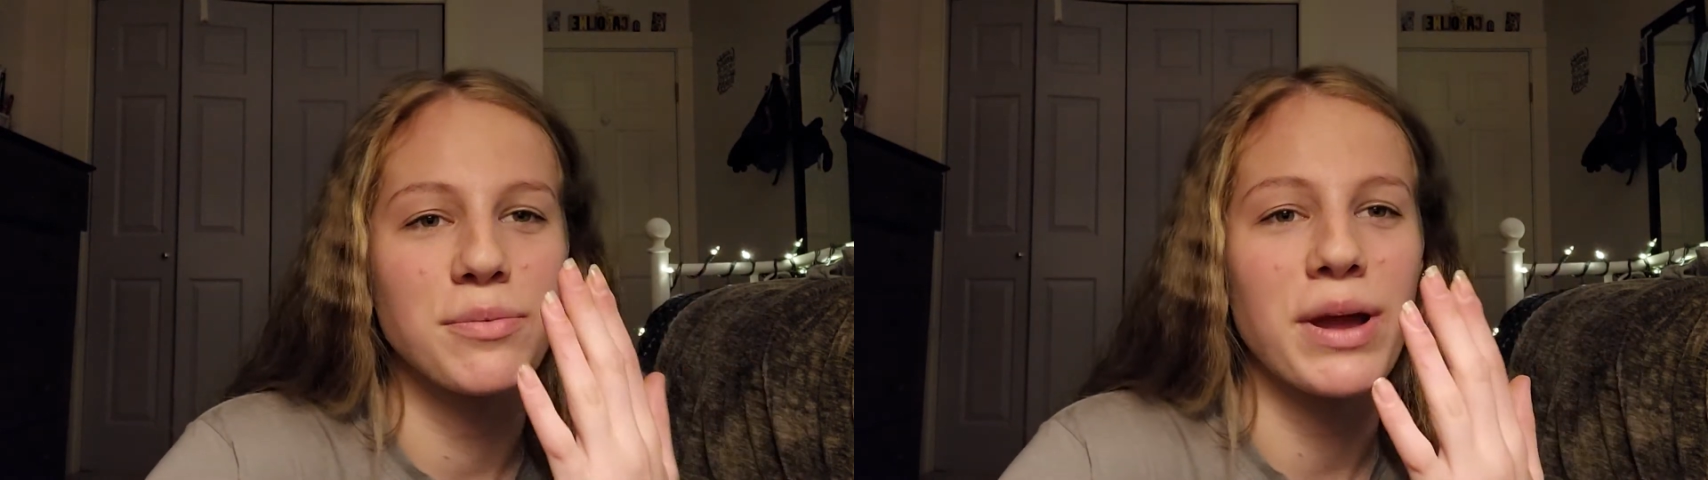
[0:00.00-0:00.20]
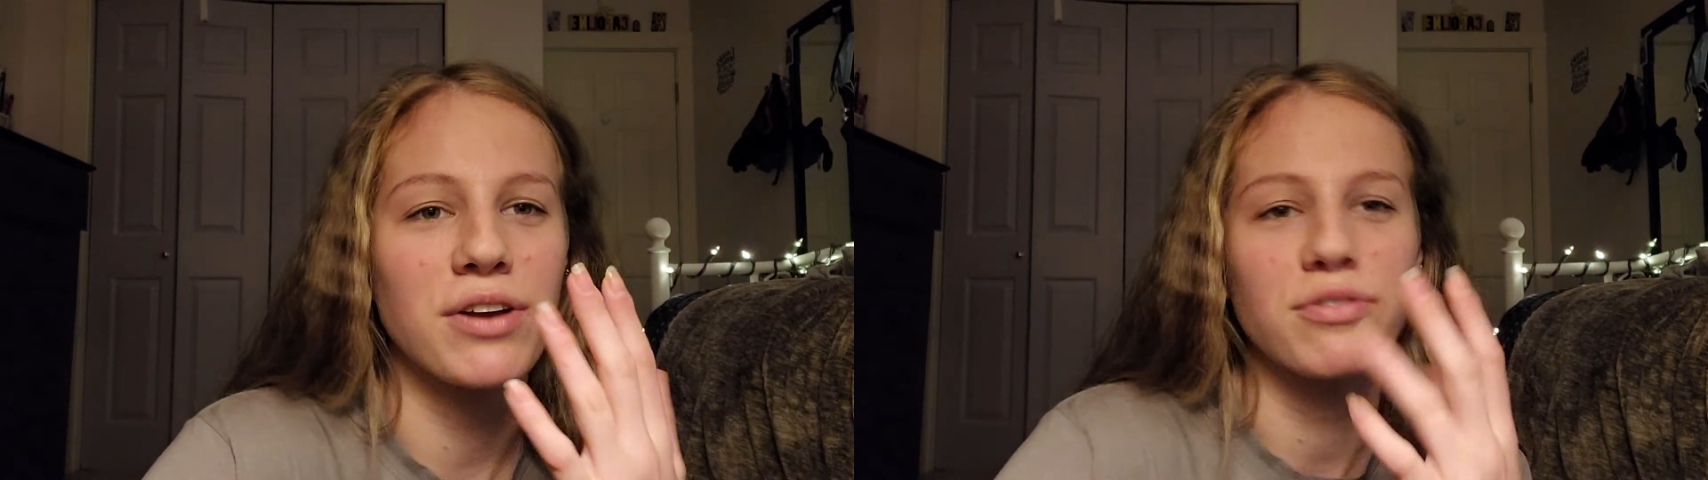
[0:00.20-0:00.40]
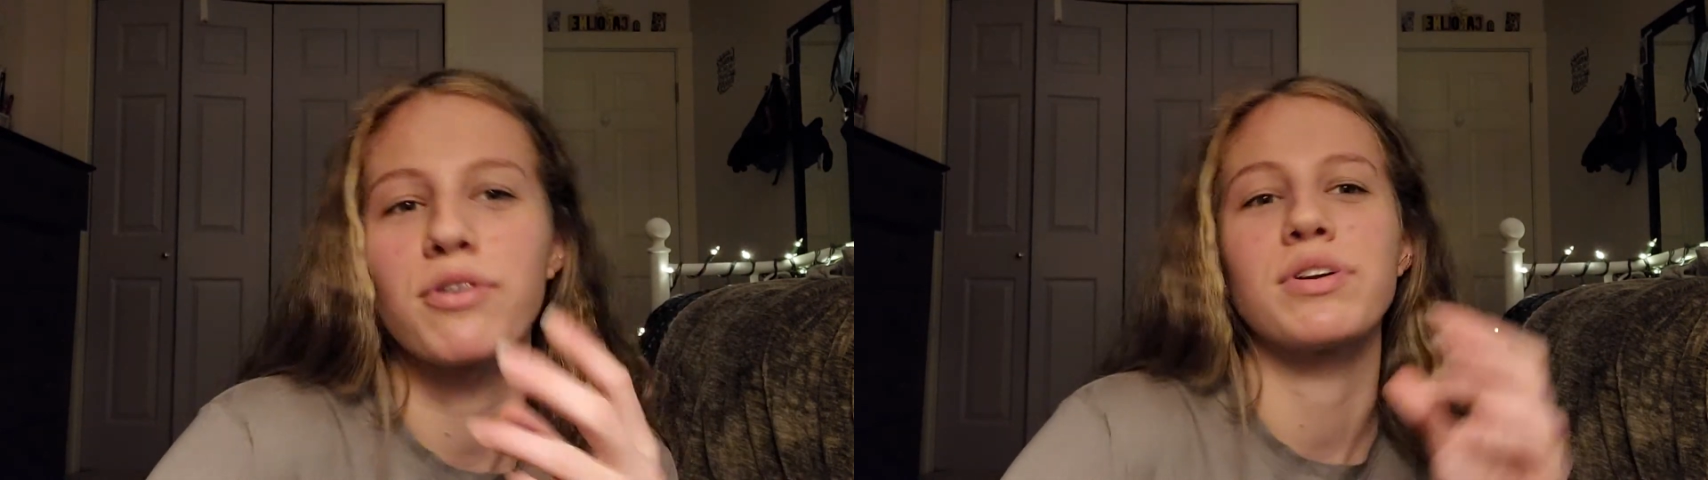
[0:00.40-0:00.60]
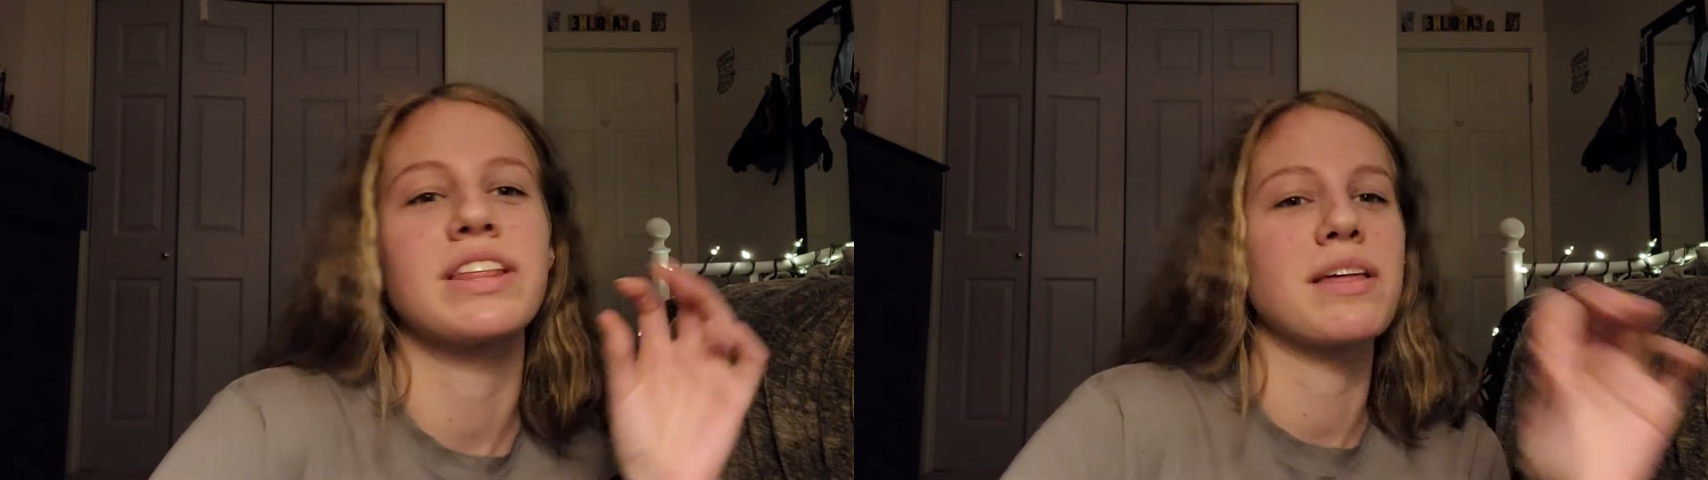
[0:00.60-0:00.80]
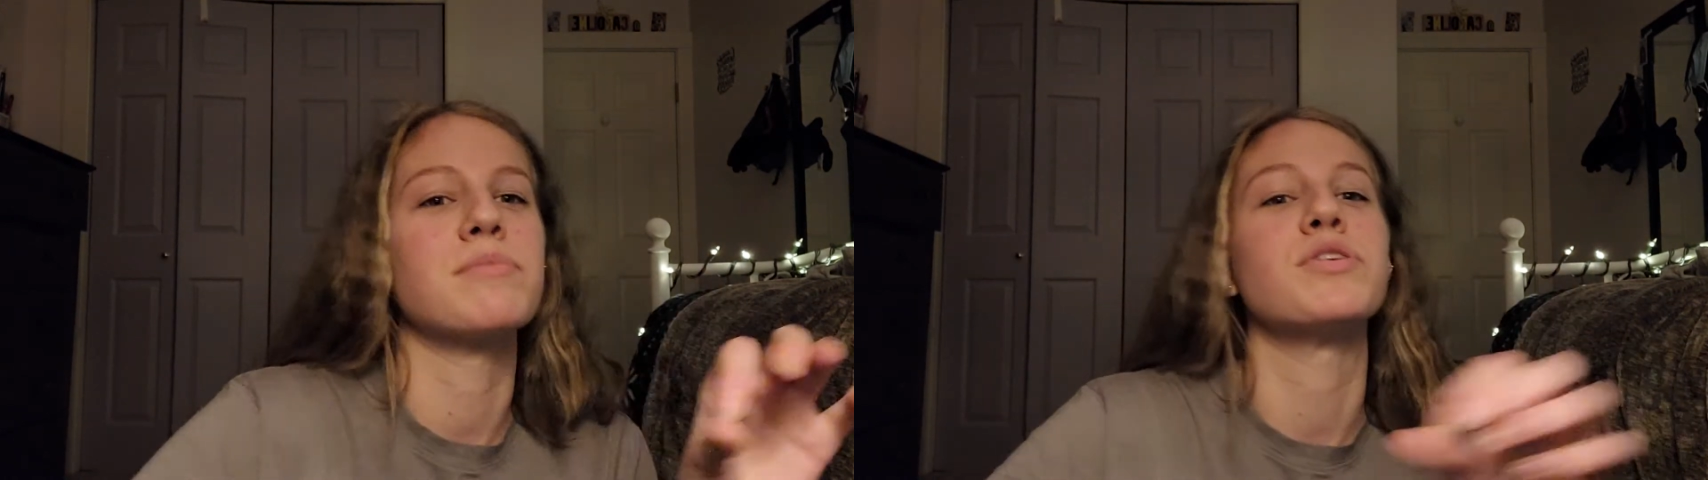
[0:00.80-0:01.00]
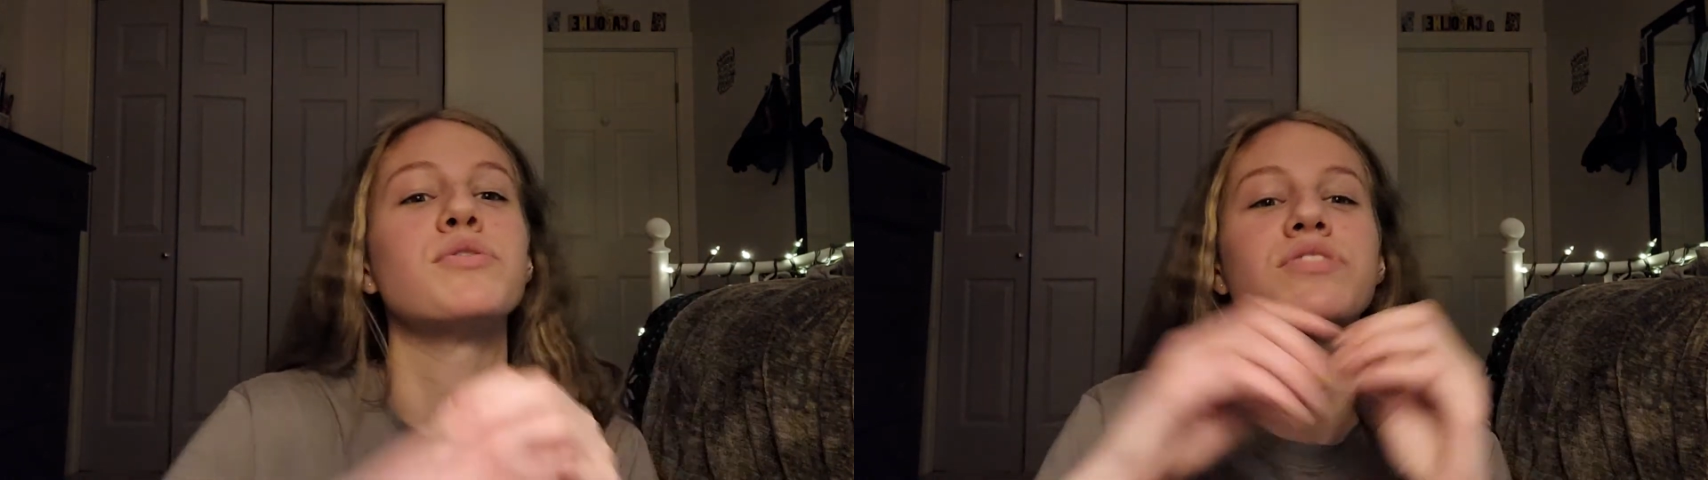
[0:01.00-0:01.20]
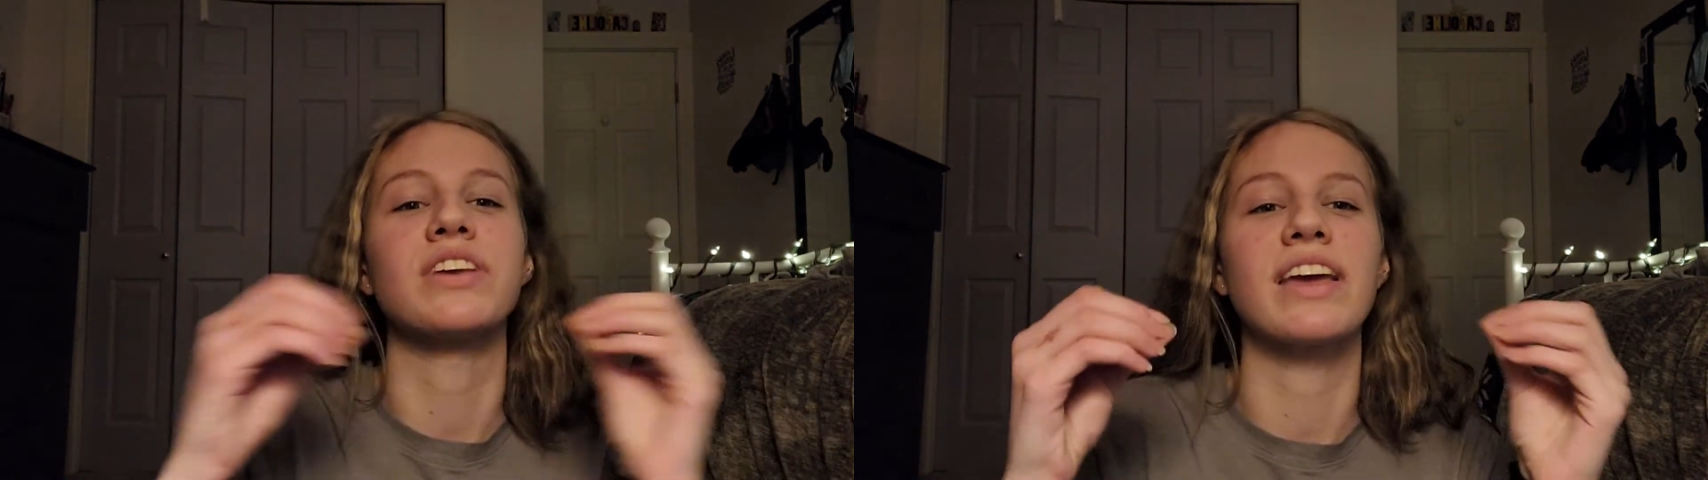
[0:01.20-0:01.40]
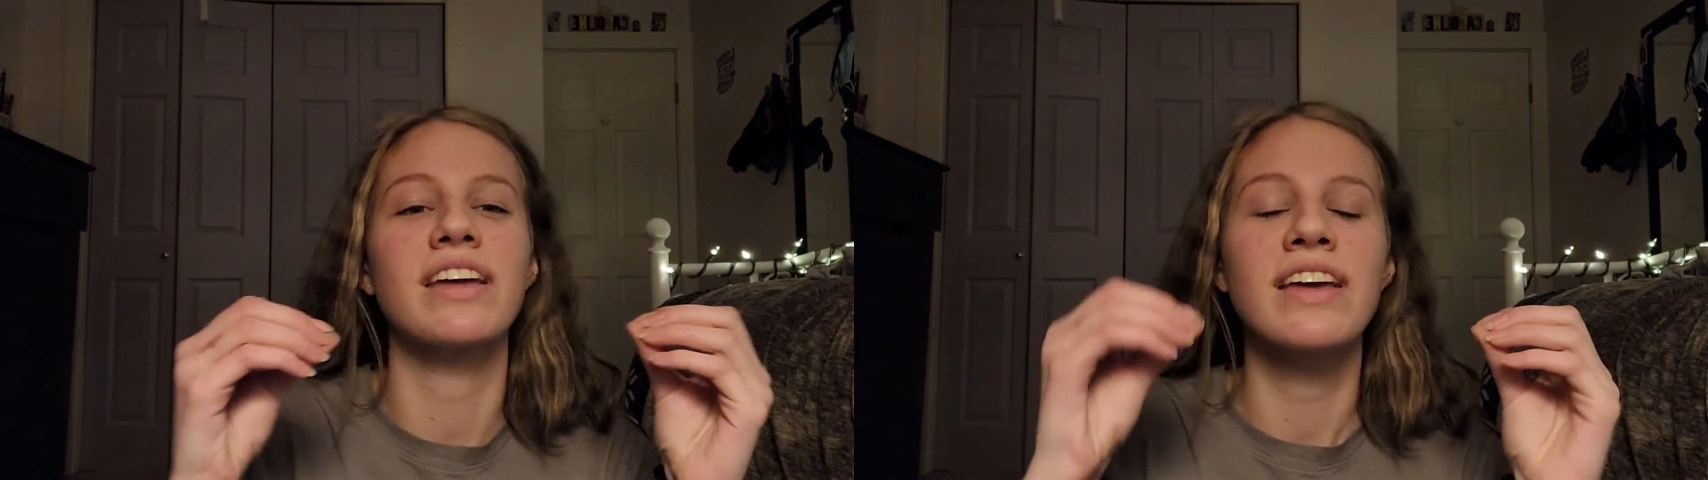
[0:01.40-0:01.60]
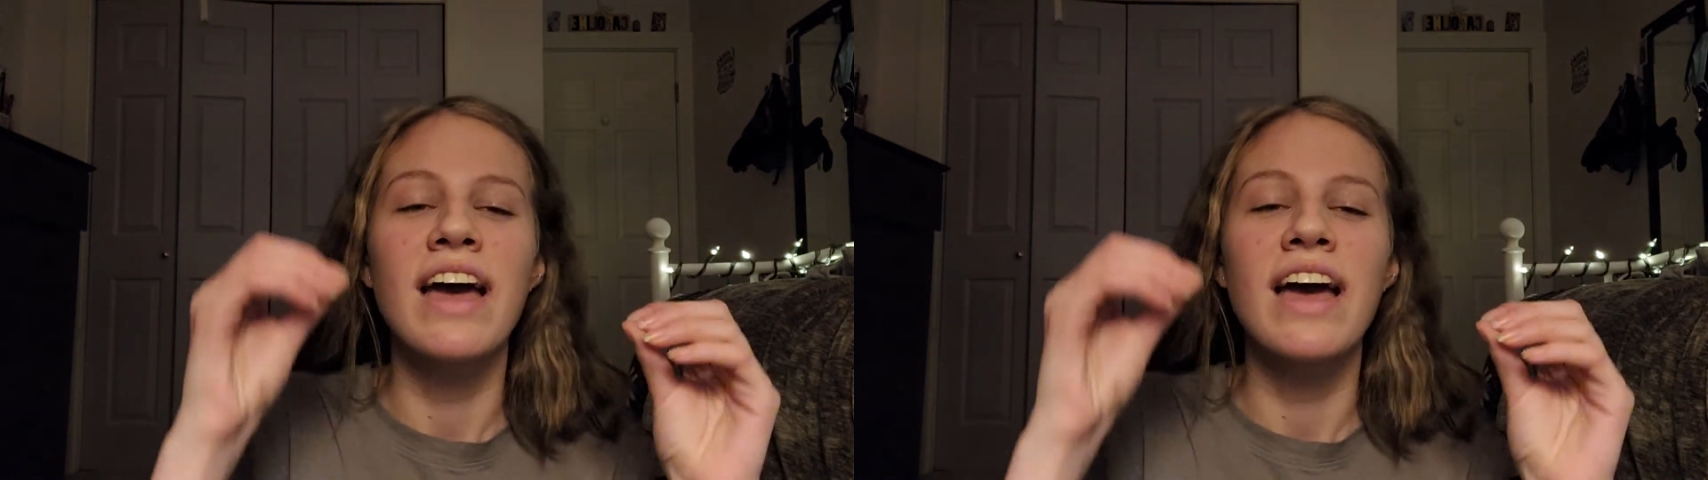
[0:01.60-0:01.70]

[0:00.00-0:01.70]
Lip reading: microphone and them using it.